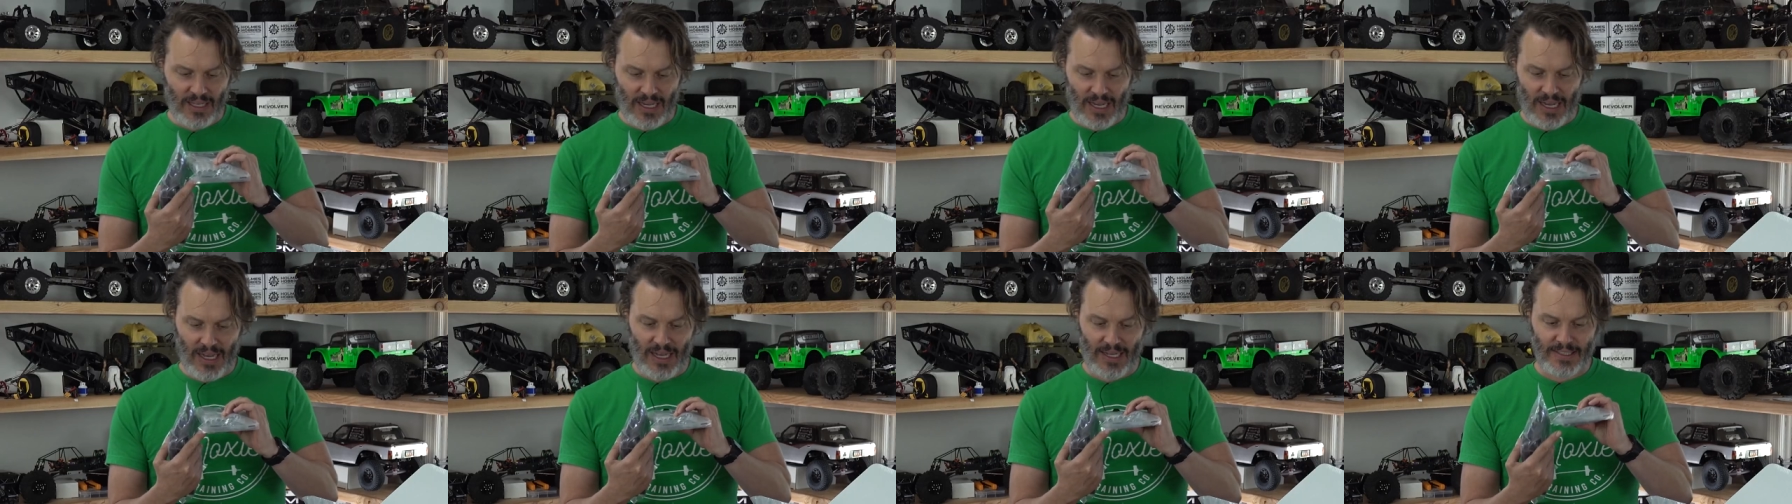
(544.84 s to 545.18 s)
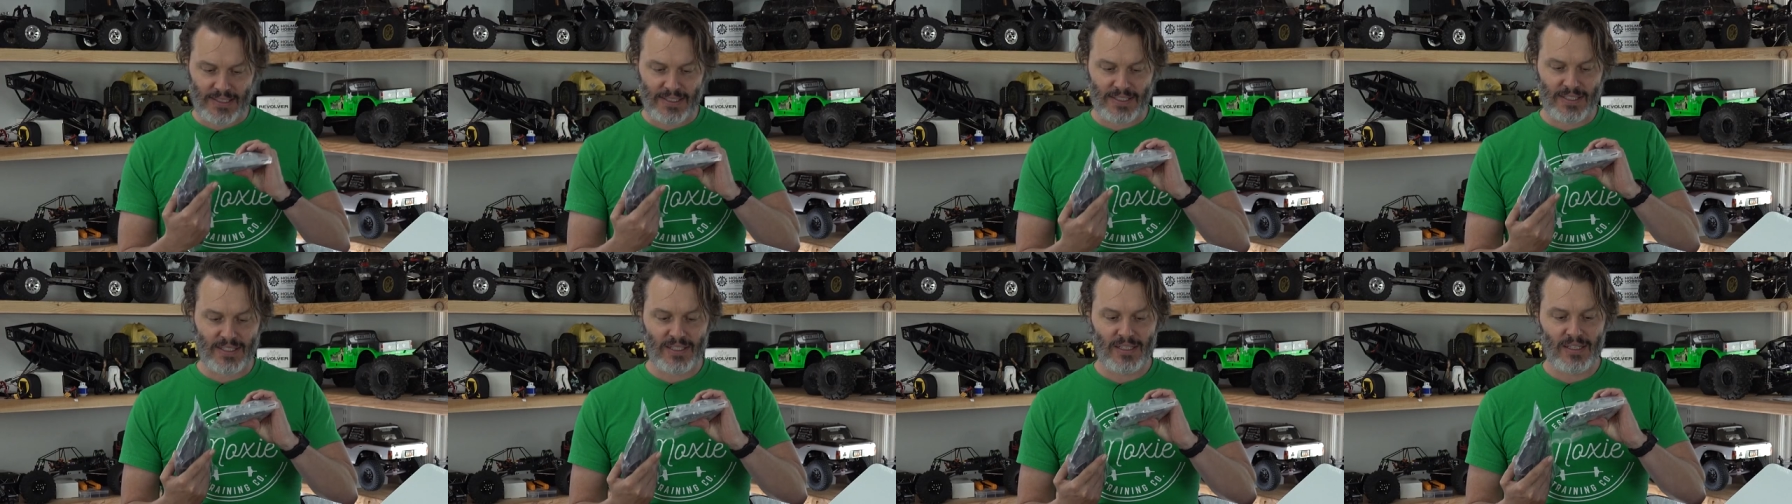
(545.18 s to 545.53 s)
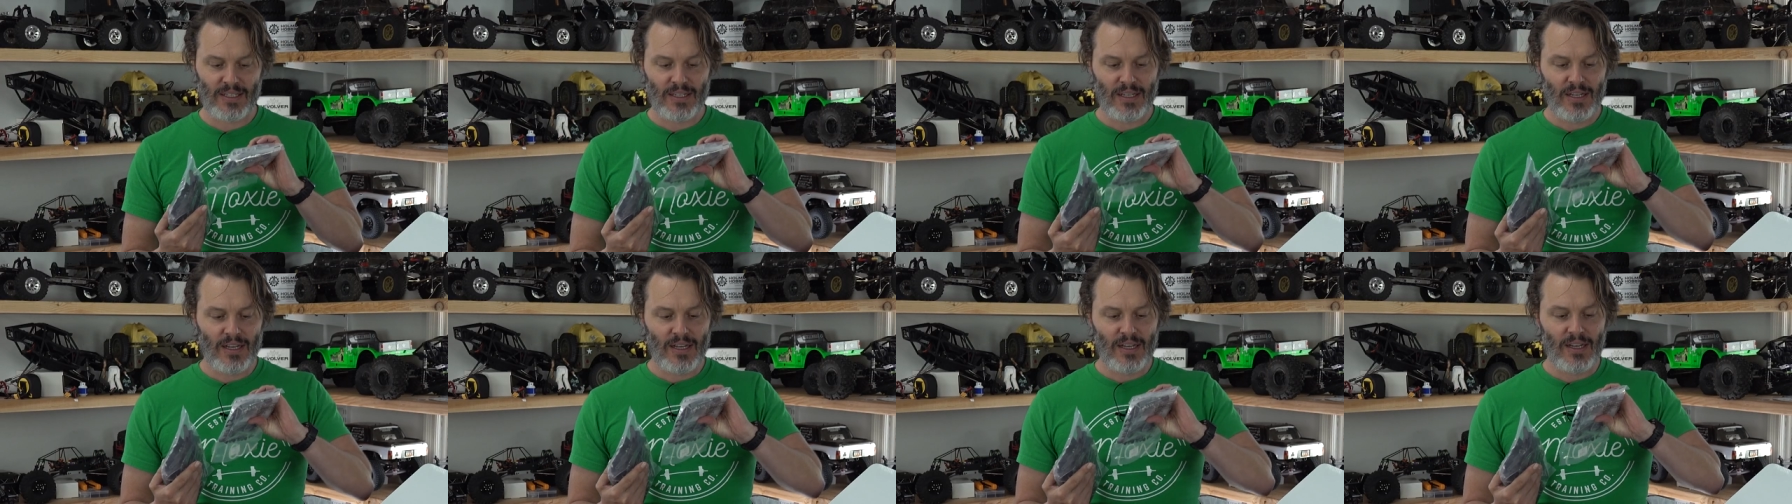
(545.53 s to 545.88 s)
guys.
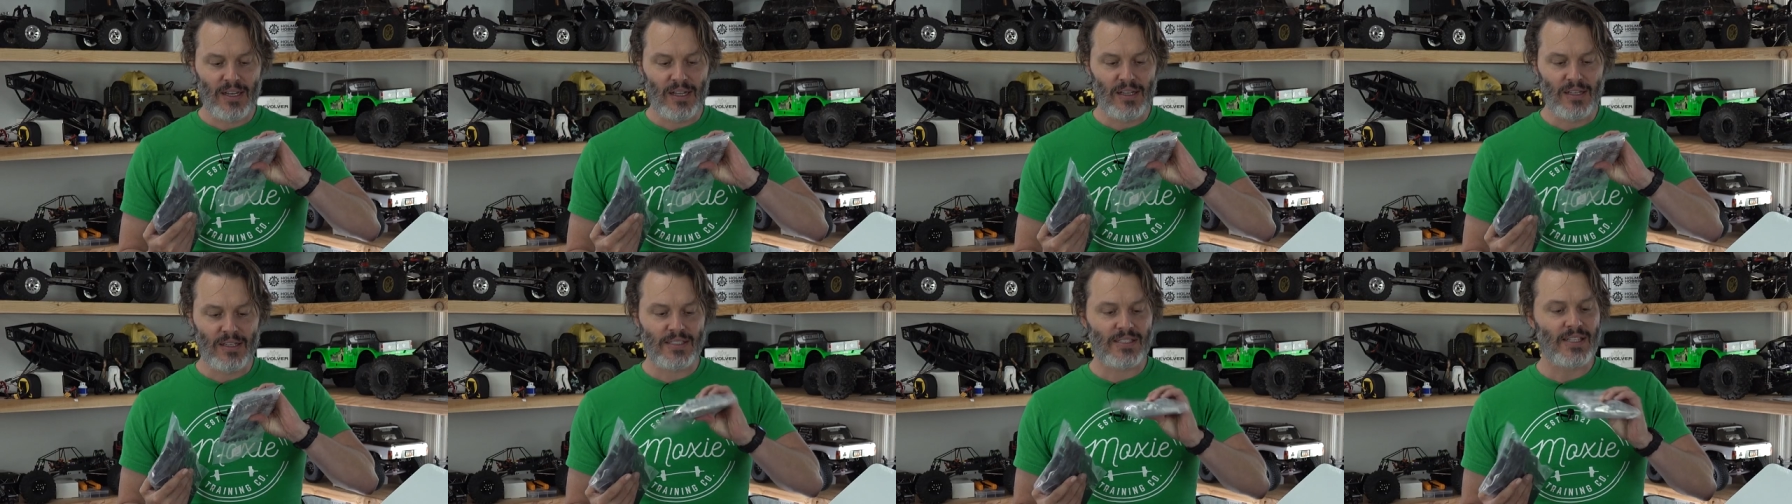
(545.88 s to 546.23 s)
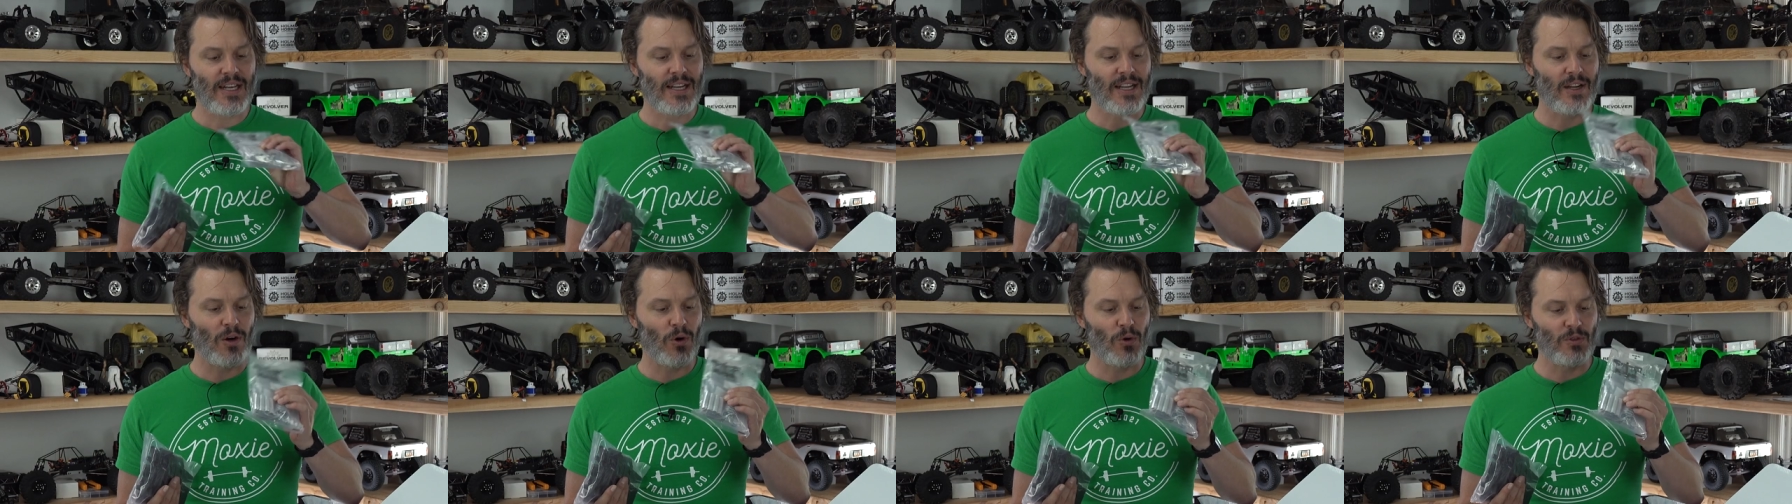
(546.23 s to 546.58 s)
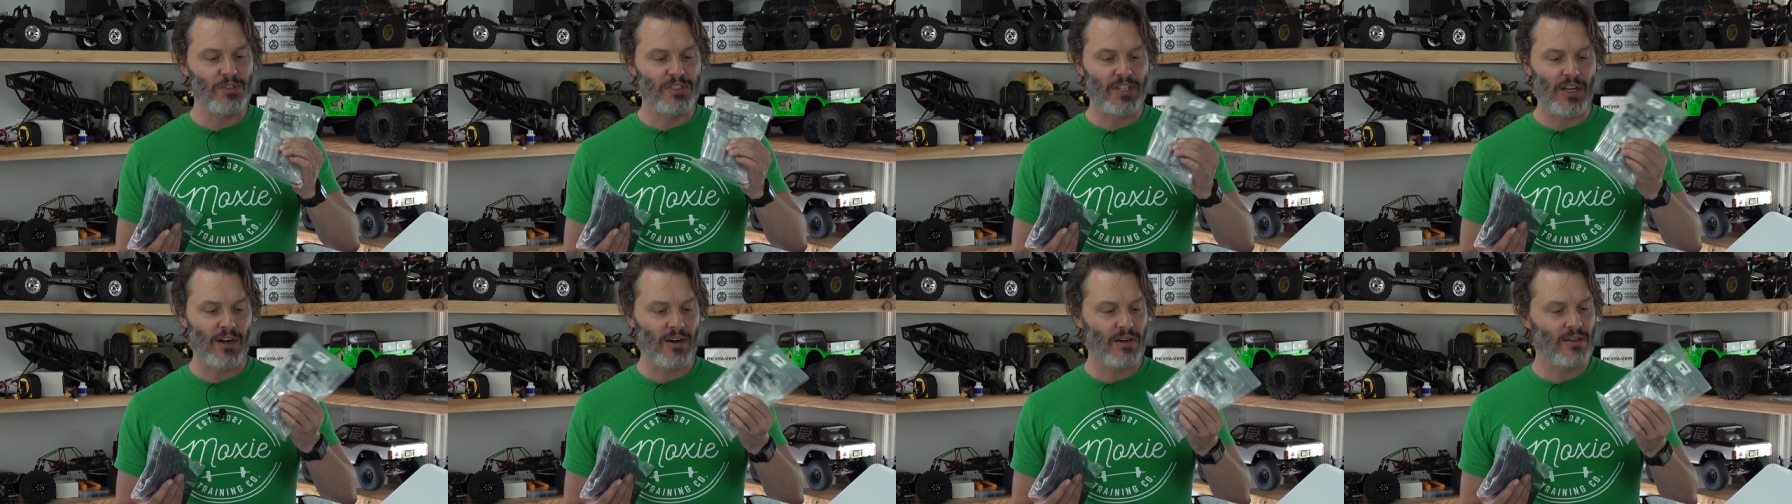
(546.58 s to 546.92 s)
It looks like
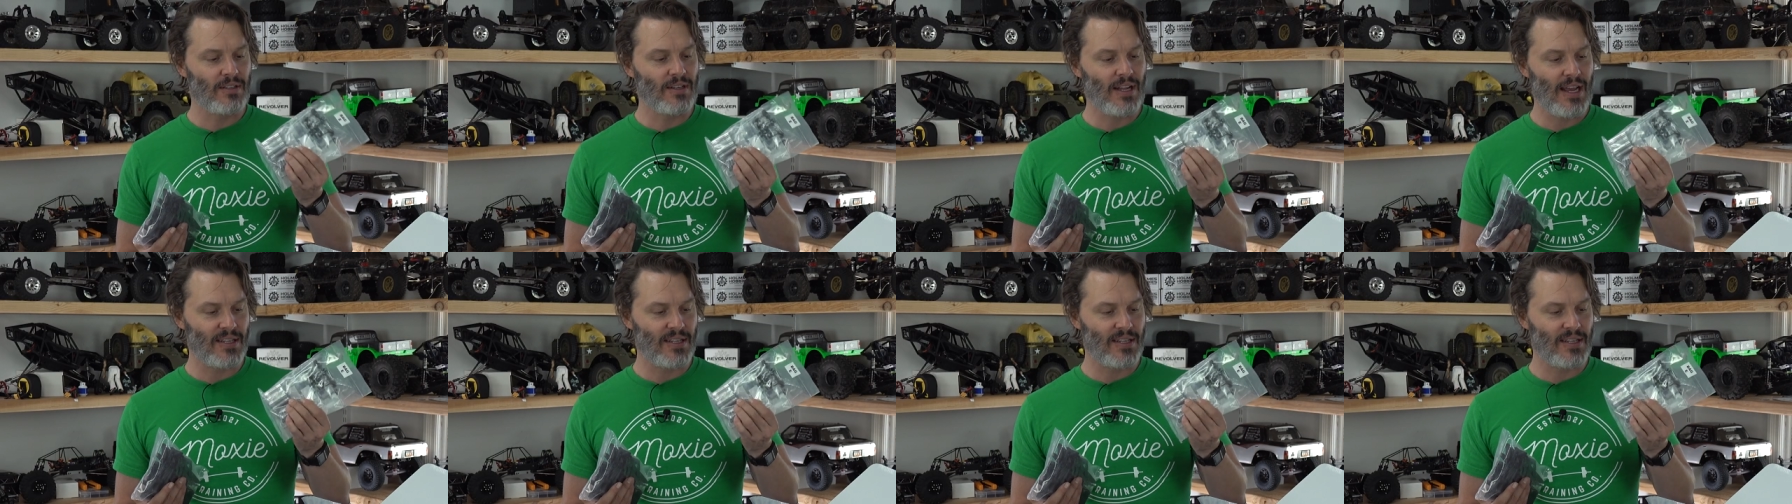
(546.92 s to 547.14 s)
old turn